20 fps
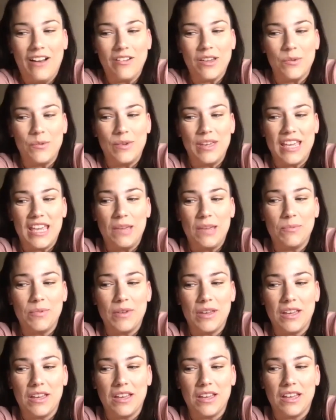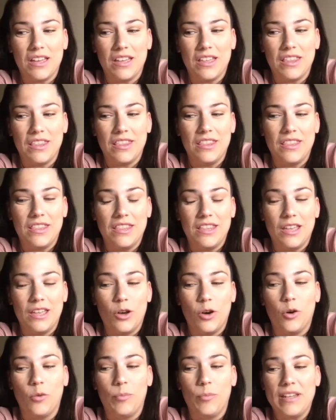we keep
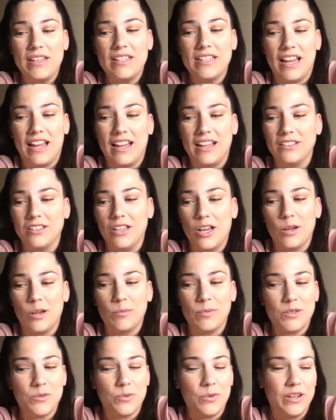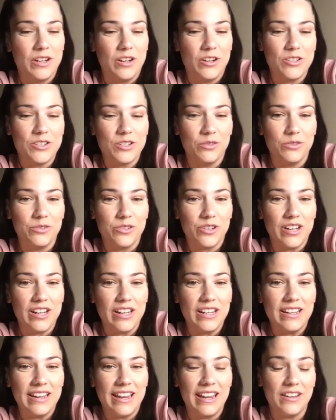open dialogue between our
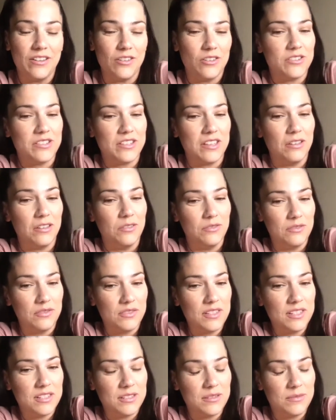children and ourselves?